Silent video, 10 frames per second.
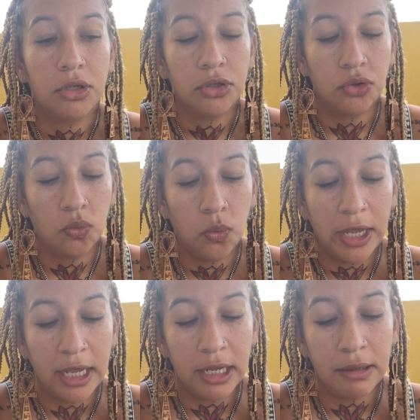the
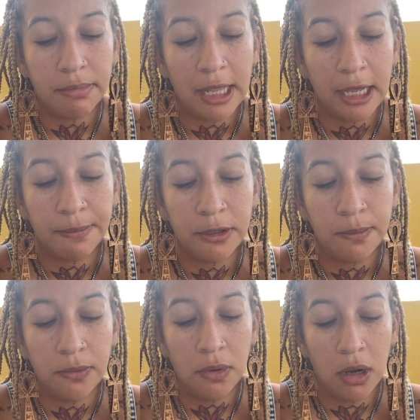way Black
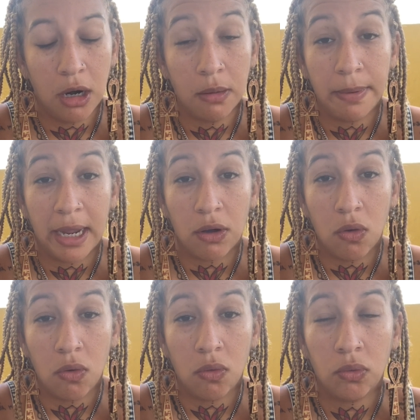people are back
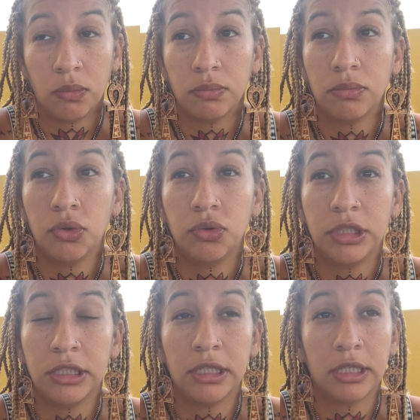home, you
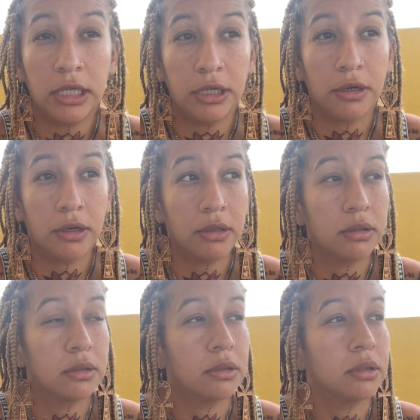see it here.
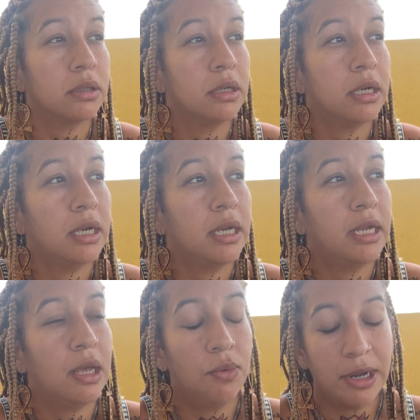
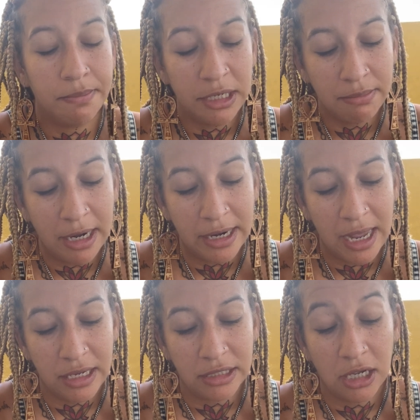And what I mean by
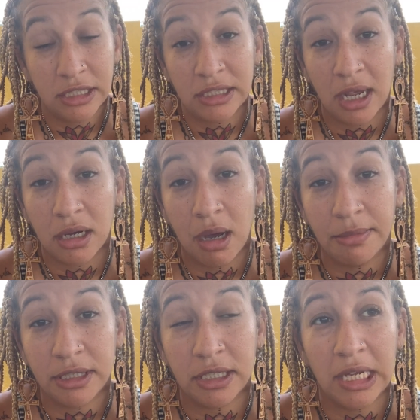that is us not
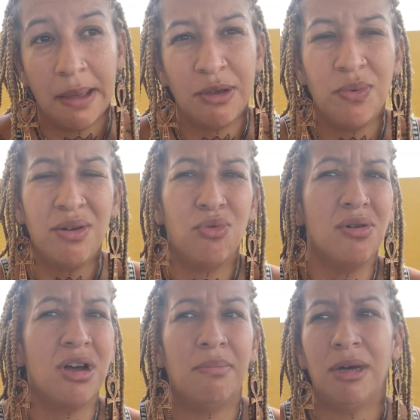coming together. I mean, we'll
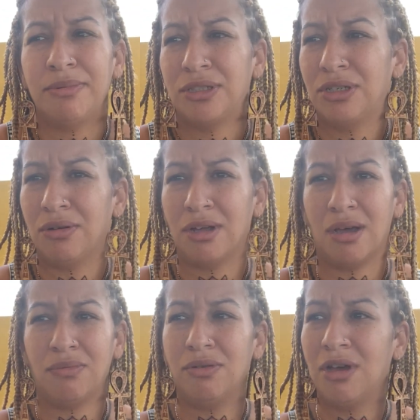come up to turn
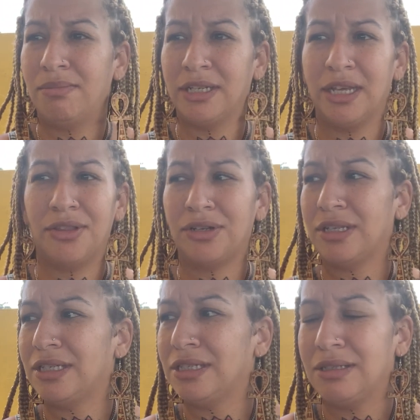up. We'll come together to
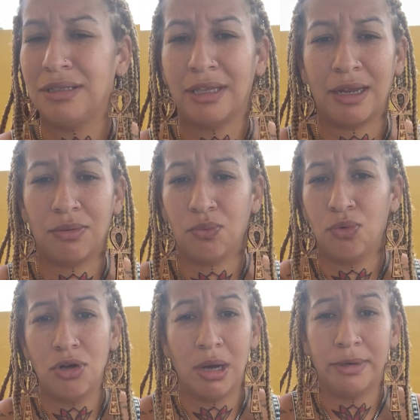eat. Like,
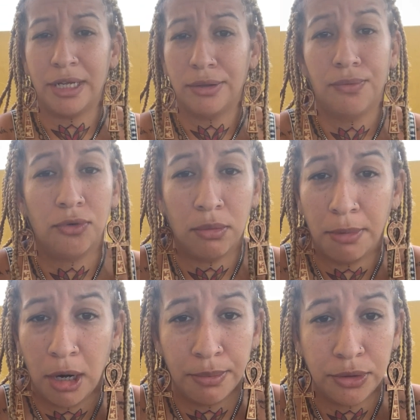we'll come together for a
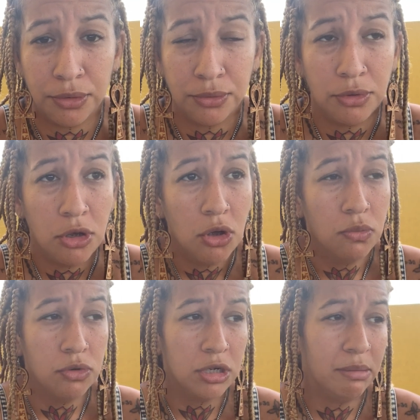barbecue.
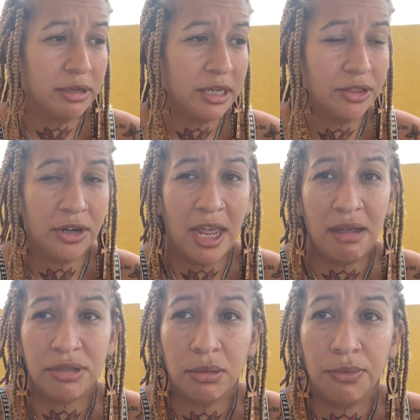We'll come together to
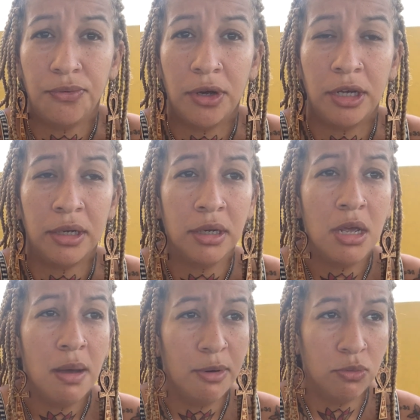have some fun.
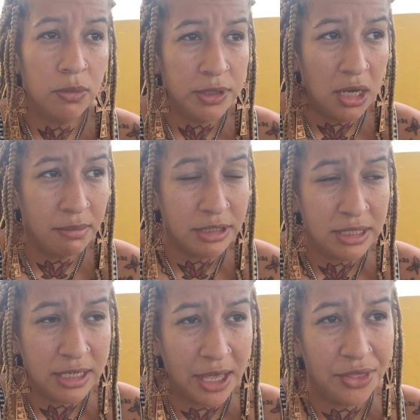But will we come
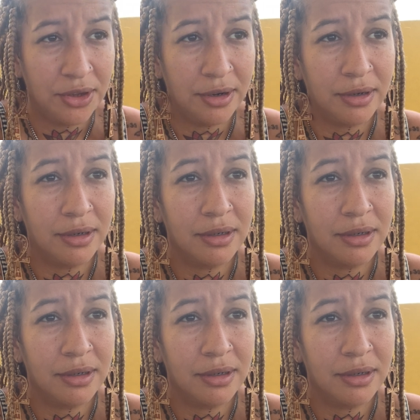together